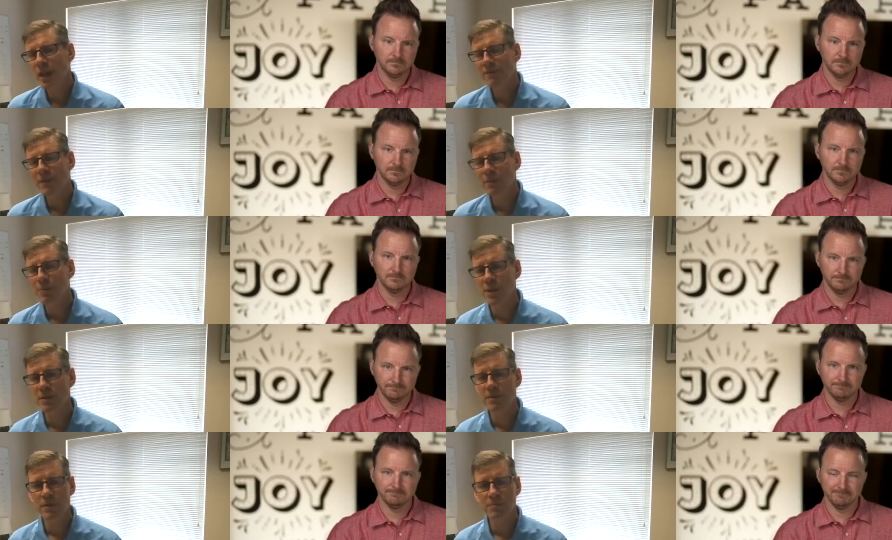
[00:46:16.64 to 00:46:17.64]
Speaker 1: eighty-five
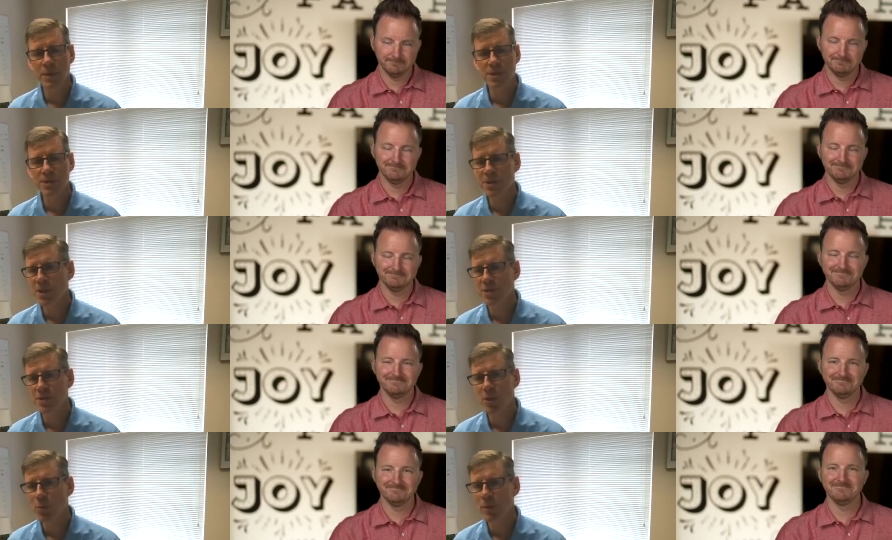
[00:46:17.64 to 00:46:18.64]
percent of, of businesses that
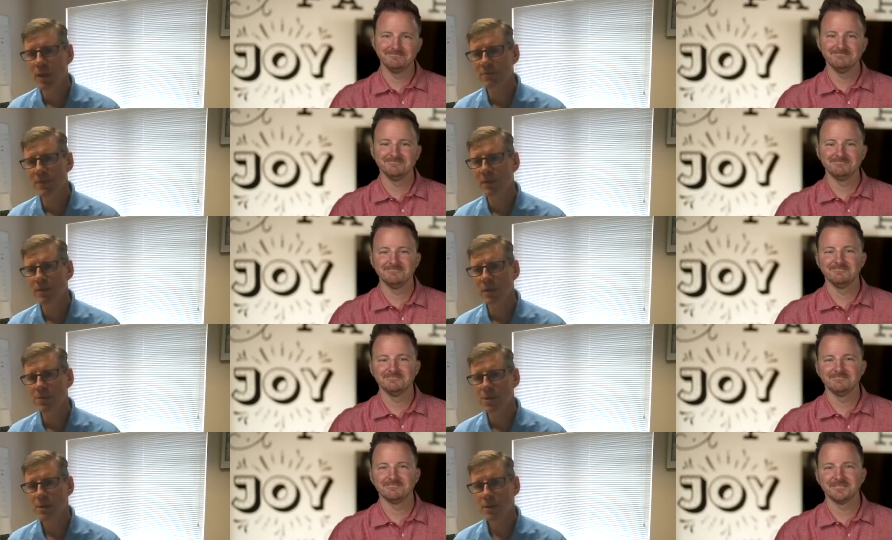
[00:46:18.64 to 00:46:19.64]
start won't hit five
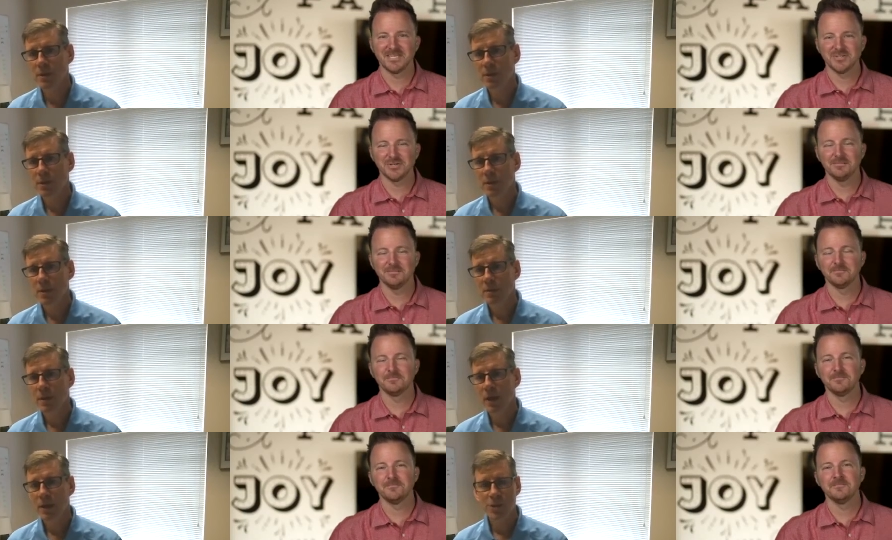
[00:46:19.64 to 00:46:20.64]
years. That's right
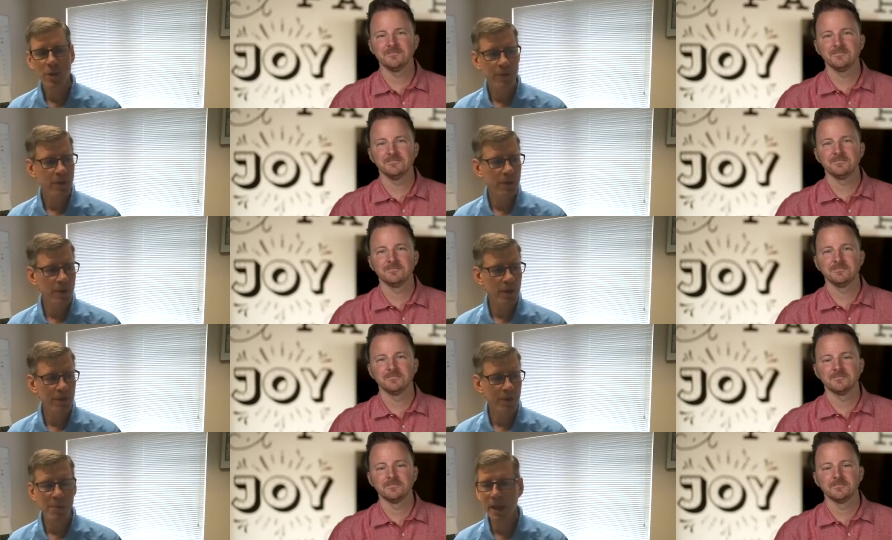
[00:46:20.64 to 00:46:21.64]
right so if you're you know if
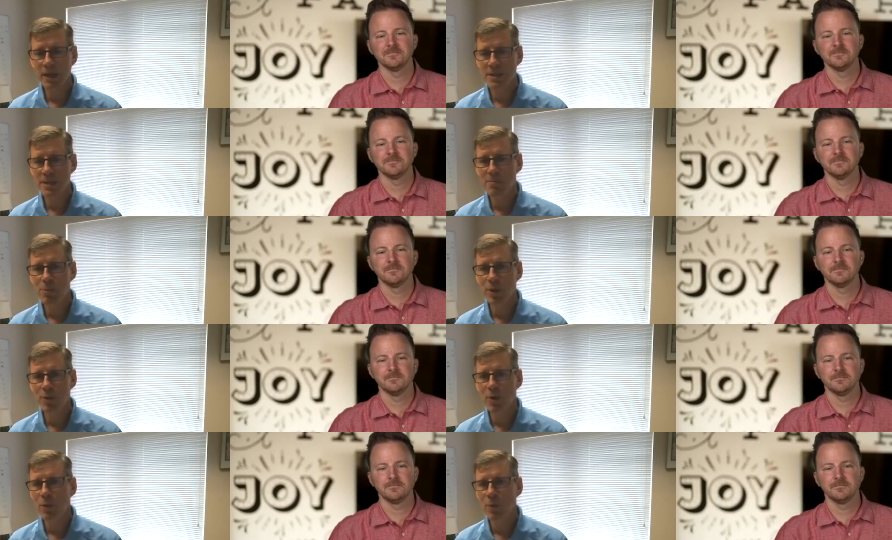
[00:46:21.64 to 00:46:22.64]
you're making it to that point
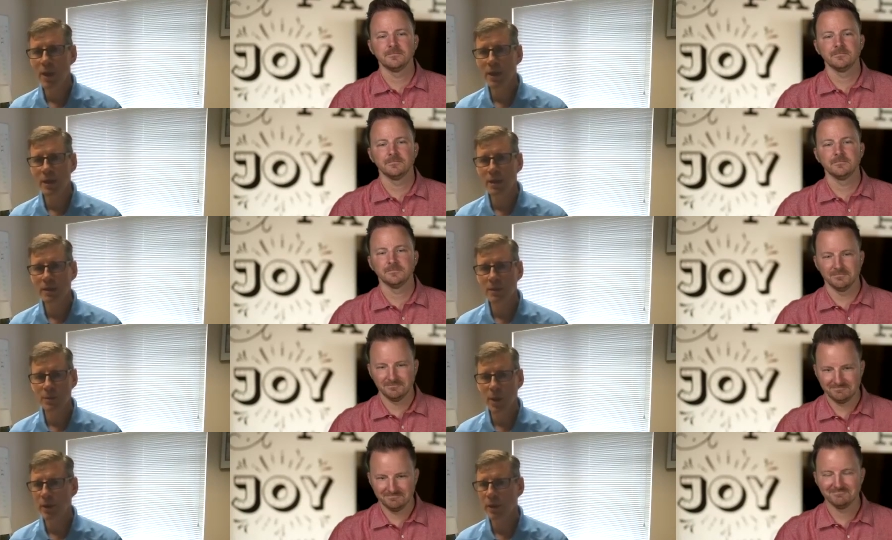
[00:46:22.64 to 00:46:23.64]
you're already in in
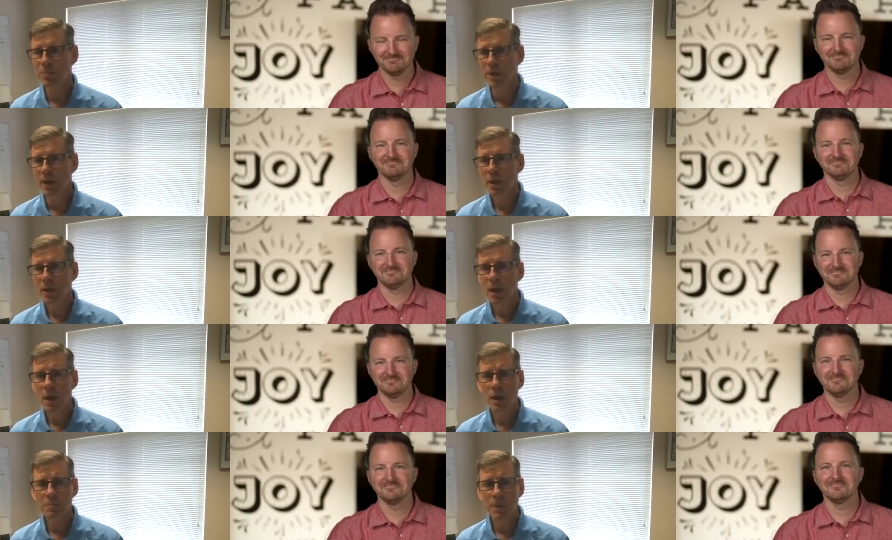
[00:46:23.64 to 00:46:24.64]
rare company
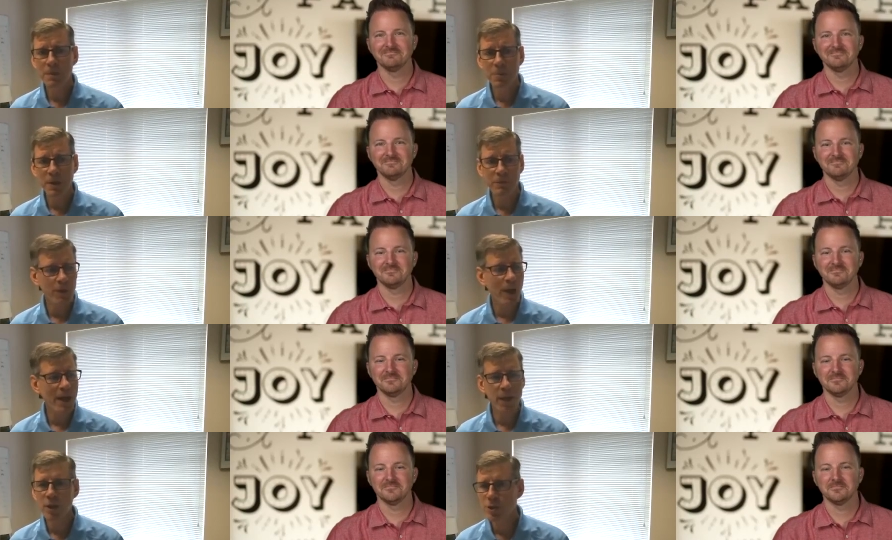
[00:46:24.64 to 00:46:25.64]
uh, but but if you're
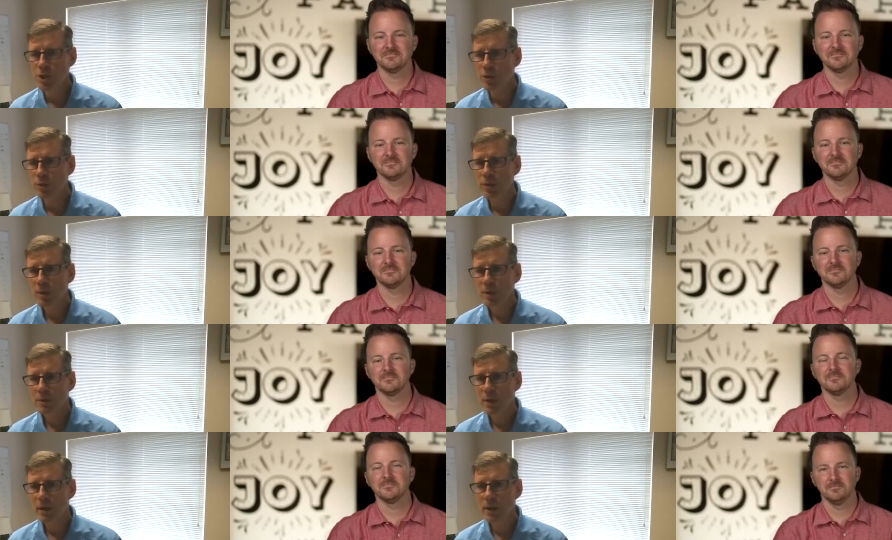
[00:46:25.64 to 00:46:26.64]
at year two
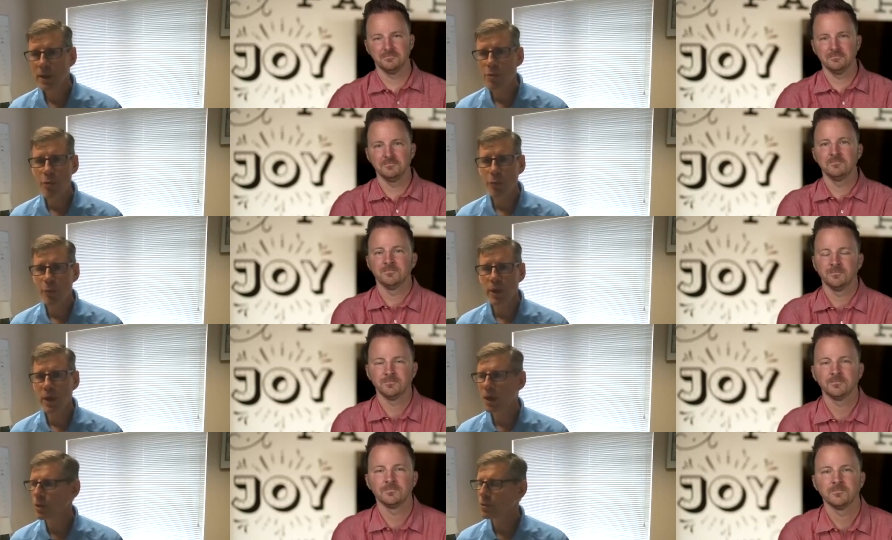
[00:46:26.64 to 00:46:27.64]
right? Mm-hmm. Year
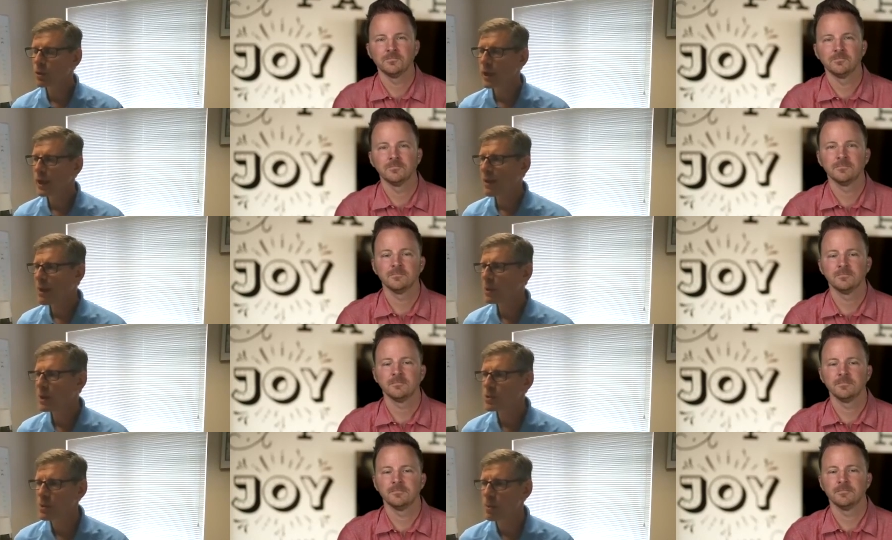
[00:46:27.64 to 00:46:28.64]
three, and you're looking at that
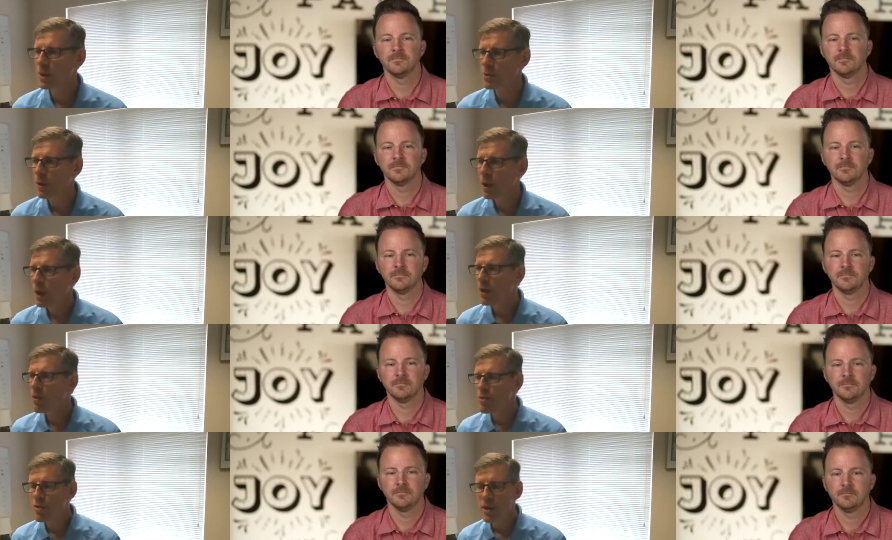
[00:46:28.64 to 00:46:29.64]
piece of the puzzle.
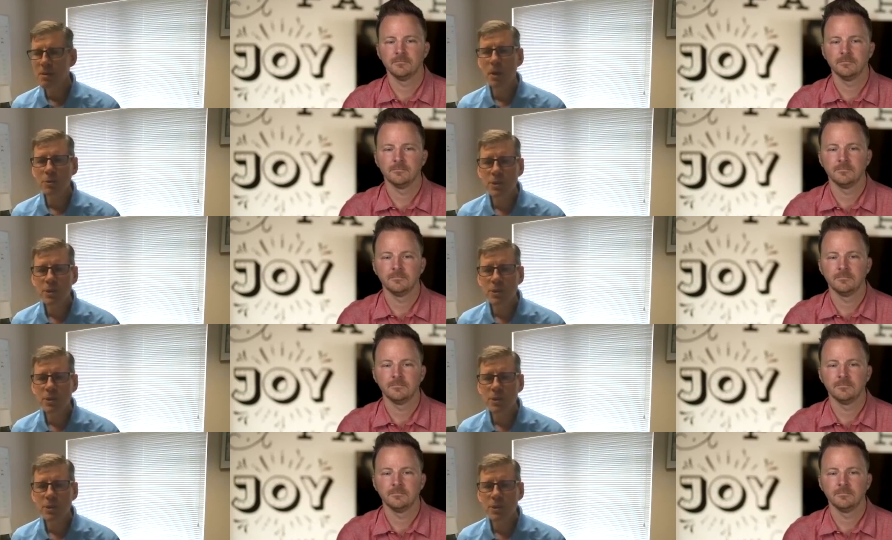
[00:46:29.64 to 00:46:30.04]
The most